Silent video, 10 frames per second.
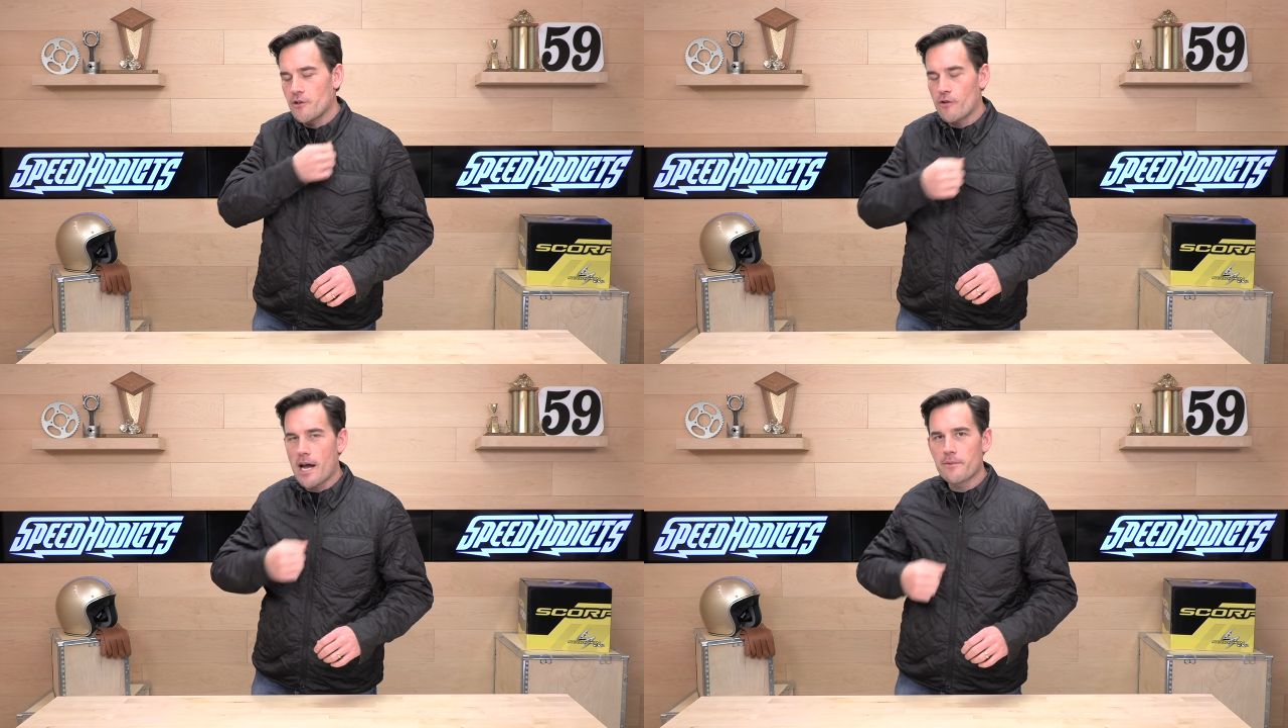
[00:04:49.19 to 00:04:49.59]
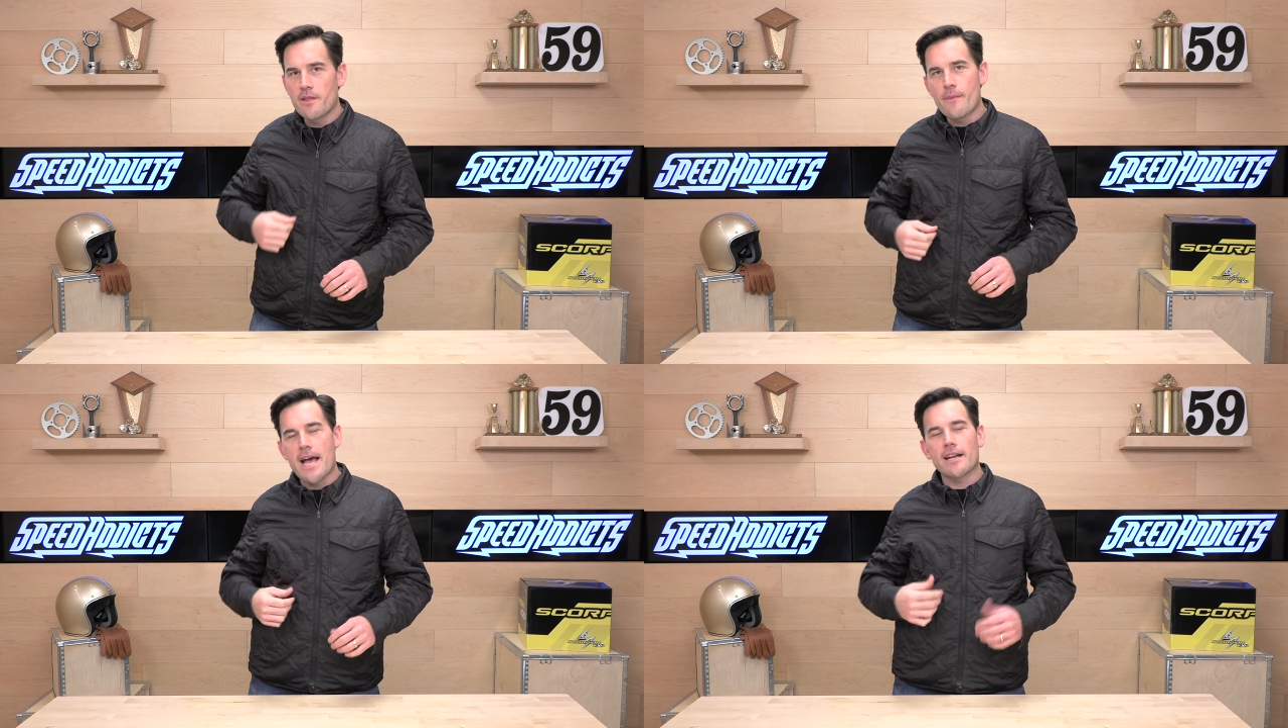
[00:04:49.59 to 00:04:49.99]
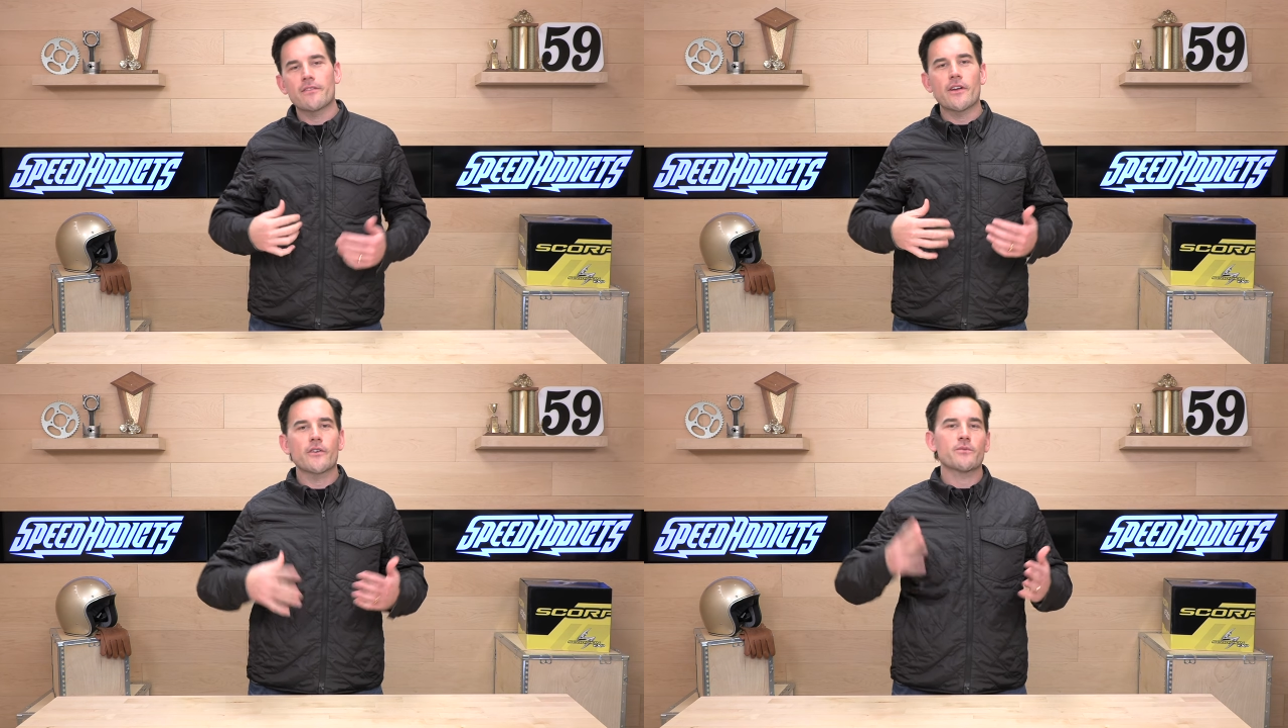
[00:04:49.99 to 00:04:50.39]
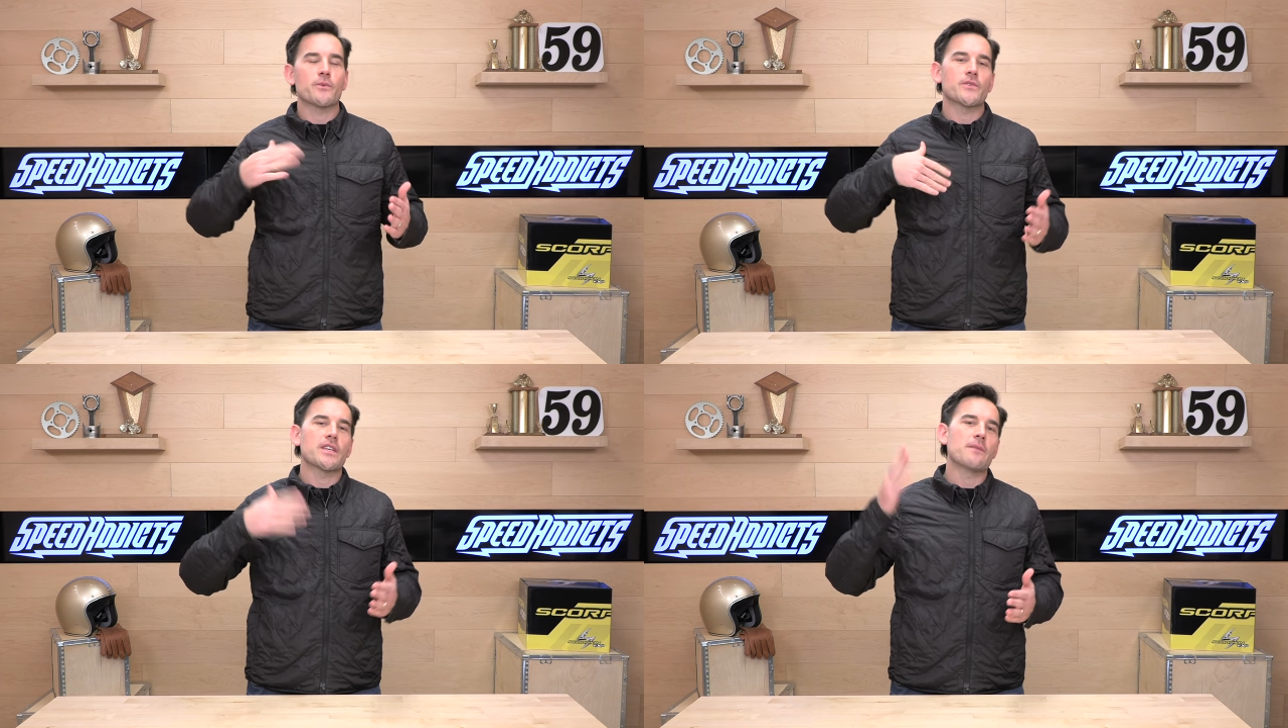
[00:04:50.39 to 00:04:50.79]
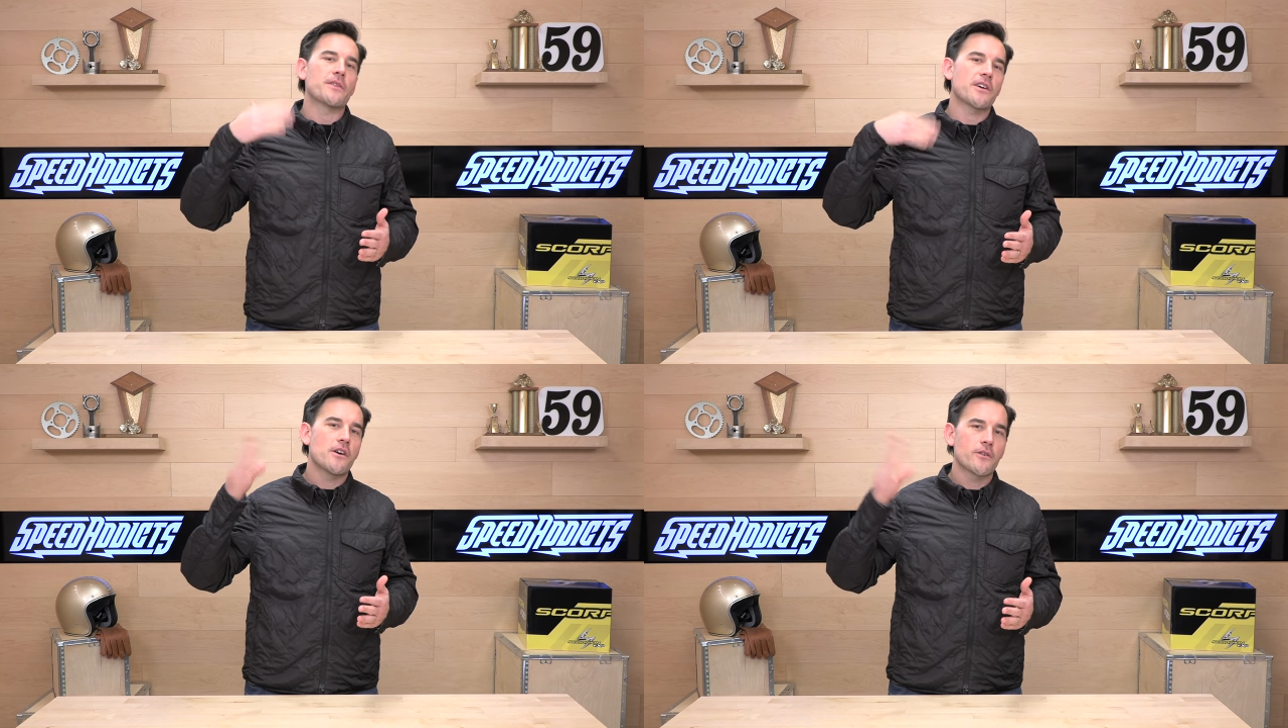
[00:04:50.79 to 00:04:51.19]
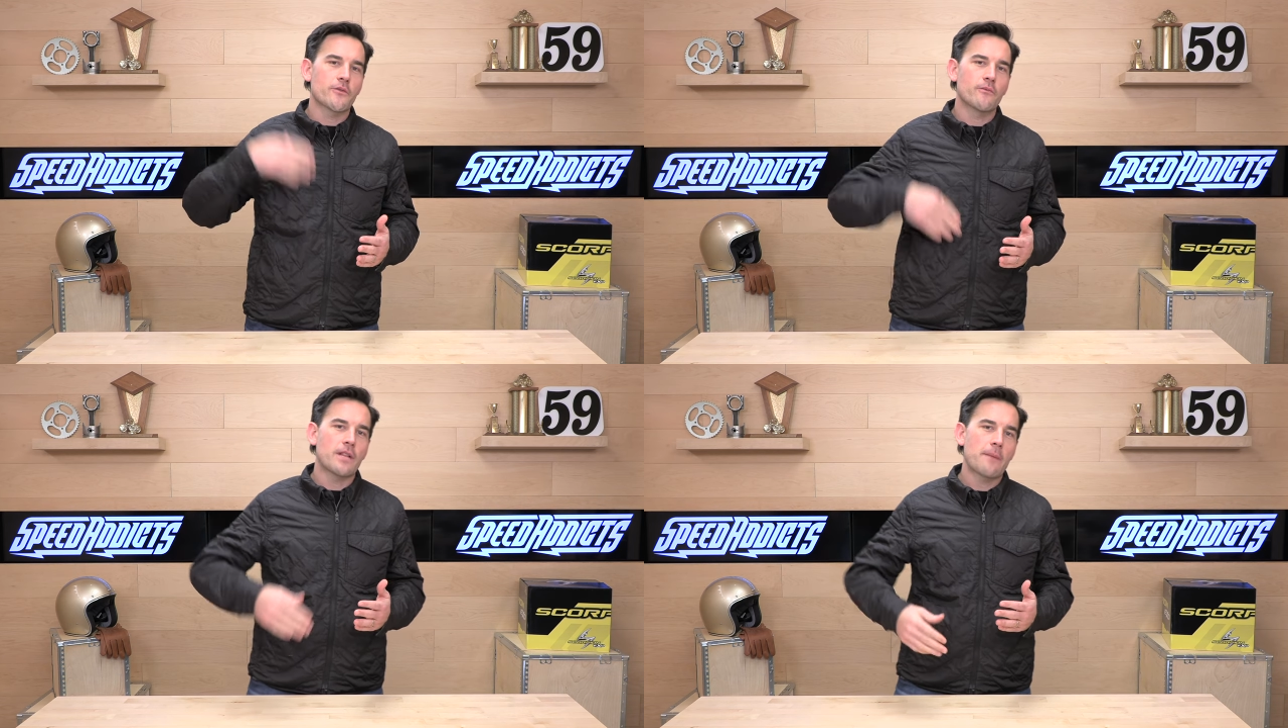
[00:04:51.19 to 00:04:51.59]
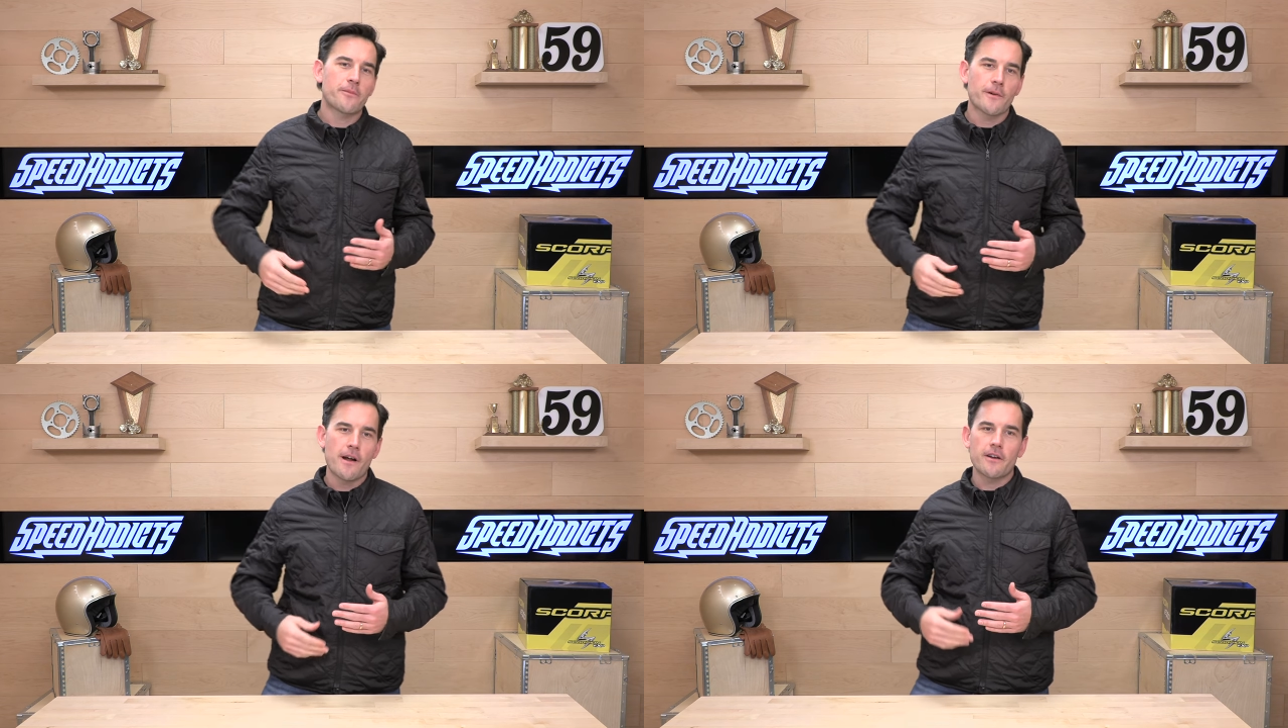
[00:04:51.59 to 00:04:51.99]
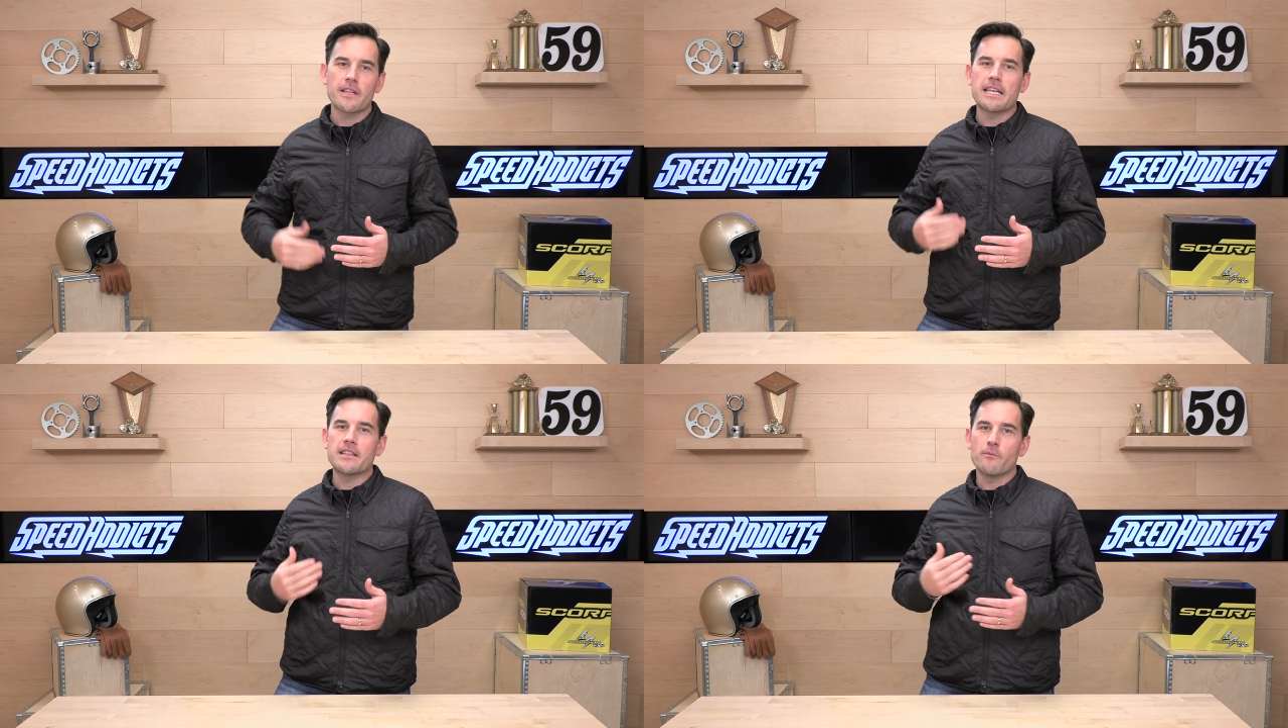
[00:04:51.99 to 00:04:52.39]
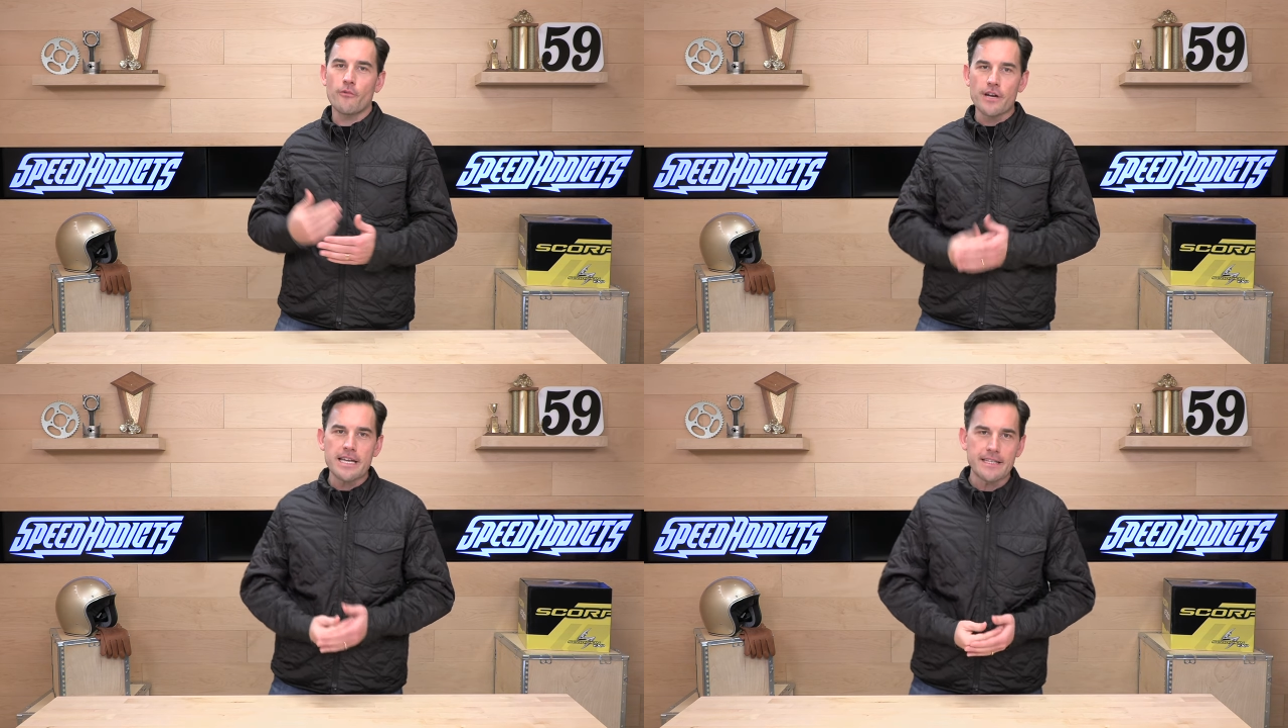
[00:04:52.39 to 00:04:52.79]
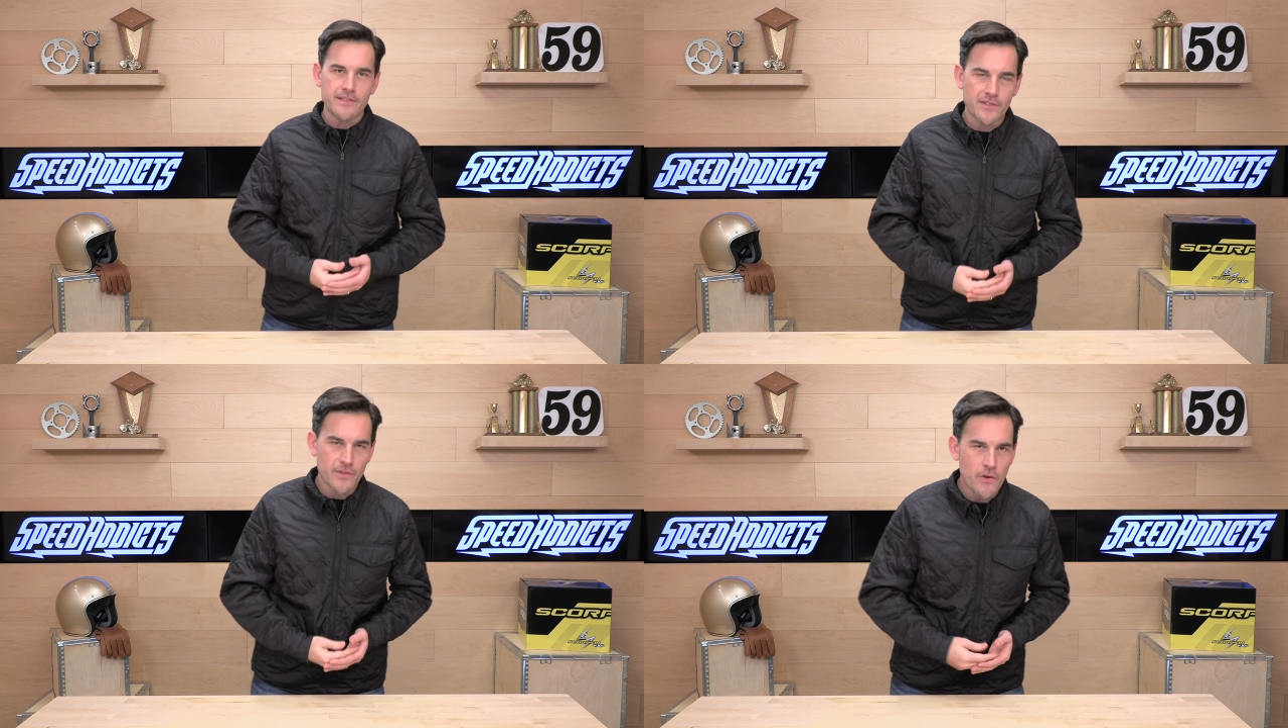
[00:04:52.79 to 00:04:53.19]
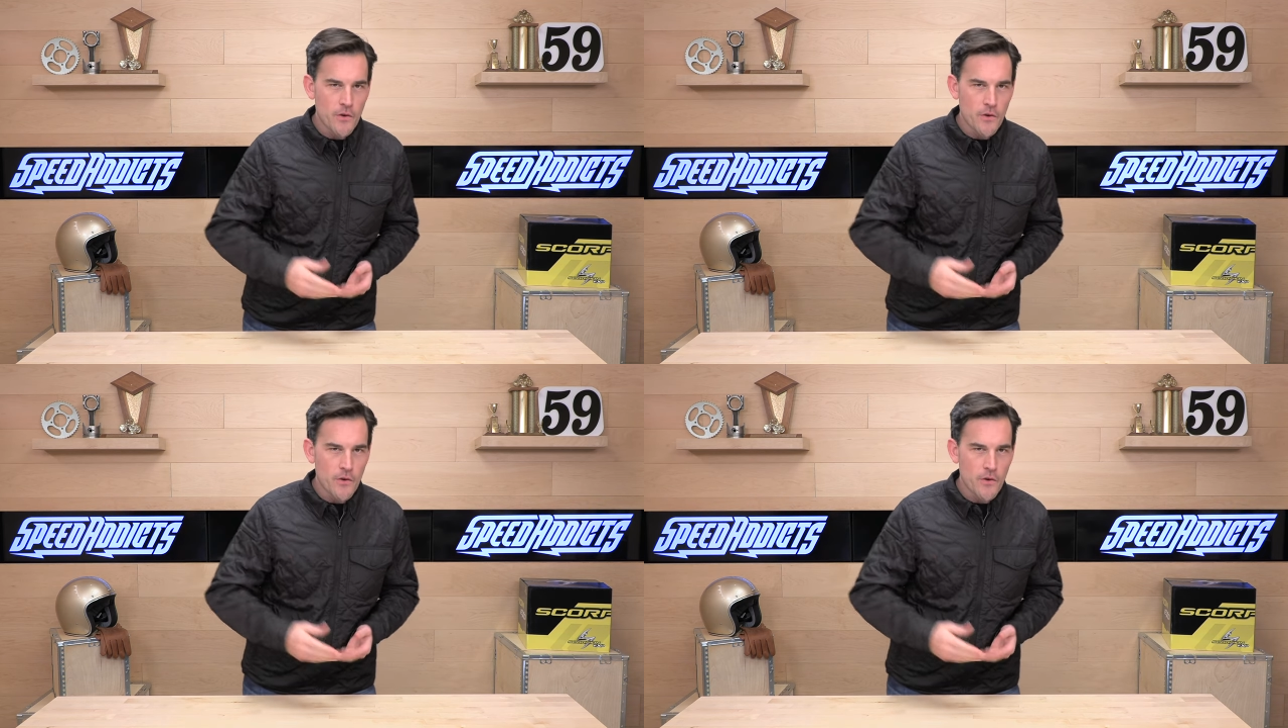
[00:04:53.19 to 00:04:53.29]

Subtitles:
grabbing the magnet there. It's supposed to keep the collar from flopping around in the breeze.